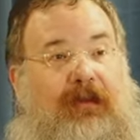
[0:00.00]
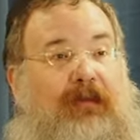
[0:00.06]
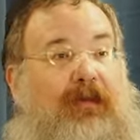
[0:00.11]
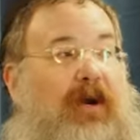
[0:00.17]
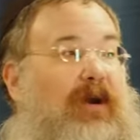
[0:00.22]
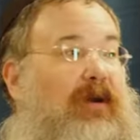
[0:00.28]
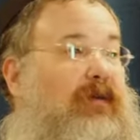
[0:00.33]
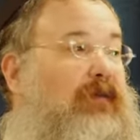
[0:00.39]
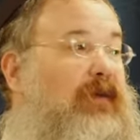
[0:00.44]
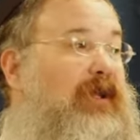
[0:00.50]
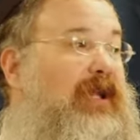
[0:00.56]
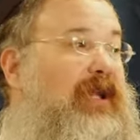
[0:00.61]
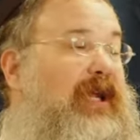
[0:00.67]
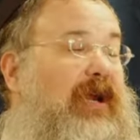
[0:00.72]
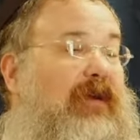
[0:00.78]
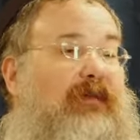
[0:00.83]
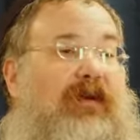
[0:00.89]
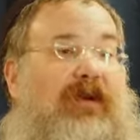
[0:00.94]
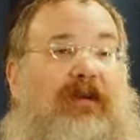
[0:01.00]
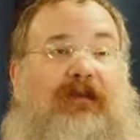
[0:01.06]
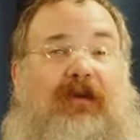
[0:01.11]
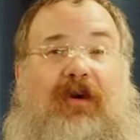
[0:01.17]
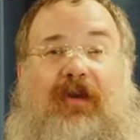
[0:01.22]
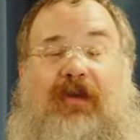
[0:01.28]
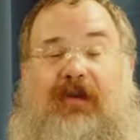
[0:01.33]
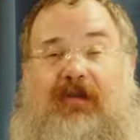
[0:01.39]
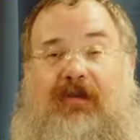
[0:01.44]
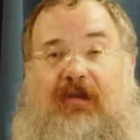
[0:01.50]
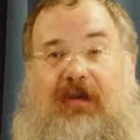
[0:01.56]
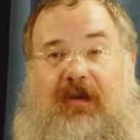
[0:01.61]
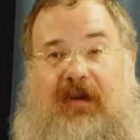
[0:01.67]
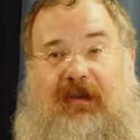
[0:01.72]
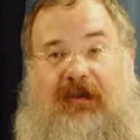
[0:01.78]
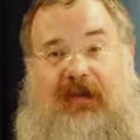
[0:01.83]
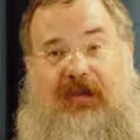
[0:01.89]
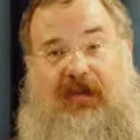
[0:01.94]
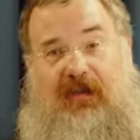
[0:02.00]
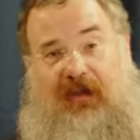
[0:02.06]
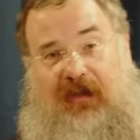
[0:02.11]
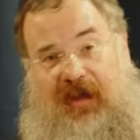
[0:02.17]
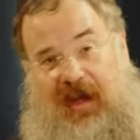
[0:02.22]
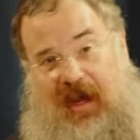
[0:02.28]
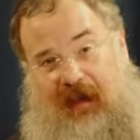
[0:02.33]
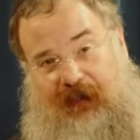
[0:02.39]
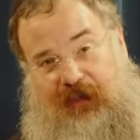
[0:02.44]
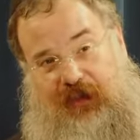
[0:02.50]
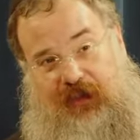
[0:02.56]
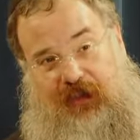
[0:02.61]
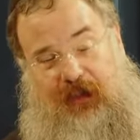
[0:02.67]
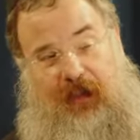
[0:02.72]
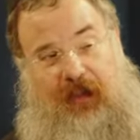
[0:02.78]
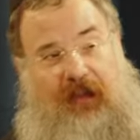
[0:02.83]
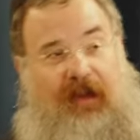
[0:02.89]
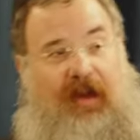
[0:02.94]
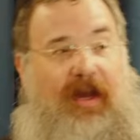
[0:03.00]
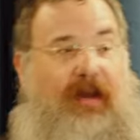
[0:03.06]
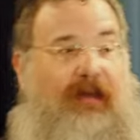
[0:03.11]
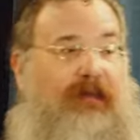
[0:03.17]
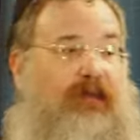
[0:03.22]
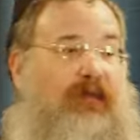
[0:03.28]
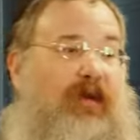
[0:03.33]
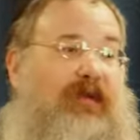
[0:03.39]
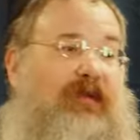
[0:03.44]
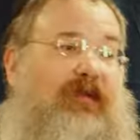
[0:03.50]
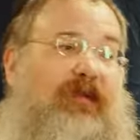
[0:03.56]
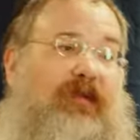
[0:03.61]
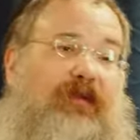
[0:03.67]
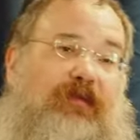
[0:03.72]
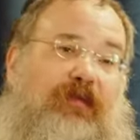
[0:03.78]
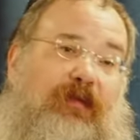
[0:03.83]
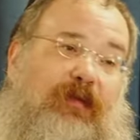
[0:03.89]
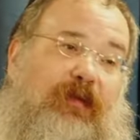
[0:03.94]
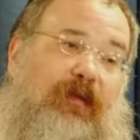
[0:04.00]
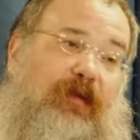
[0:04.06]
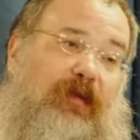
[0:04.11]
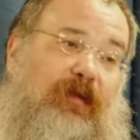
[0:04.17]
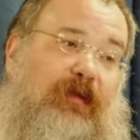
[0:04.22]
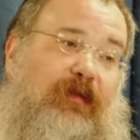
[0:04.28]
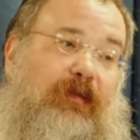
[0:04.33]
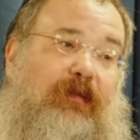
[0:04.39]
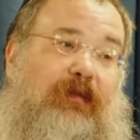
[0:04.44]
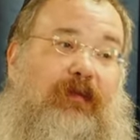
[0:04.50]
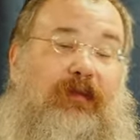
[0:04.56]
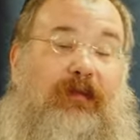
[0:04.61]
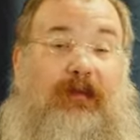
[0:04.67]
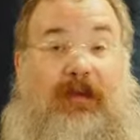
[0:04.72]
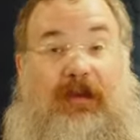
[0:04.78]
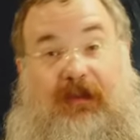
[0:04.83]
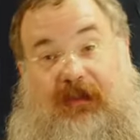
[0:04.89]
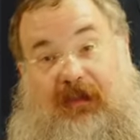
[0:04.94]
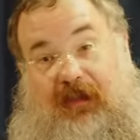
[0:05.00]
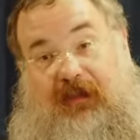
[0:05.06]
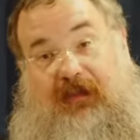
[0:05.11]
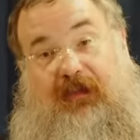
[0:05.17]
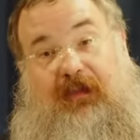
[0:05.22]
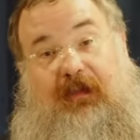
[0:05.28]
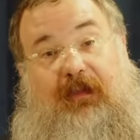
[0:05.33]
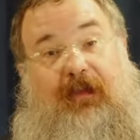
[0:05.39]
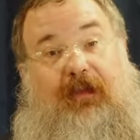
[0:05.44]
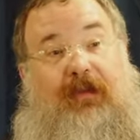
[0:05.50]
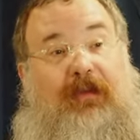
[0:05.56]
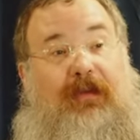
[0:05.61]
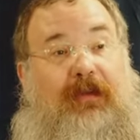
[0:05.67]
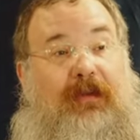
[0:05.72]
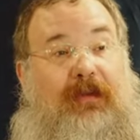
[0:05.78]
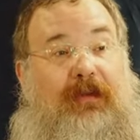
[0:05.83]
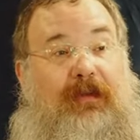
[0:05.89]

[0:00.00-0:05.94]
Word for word: Well, when you get rid of all the noise and you only have truth left, what's the truth? What's the truth?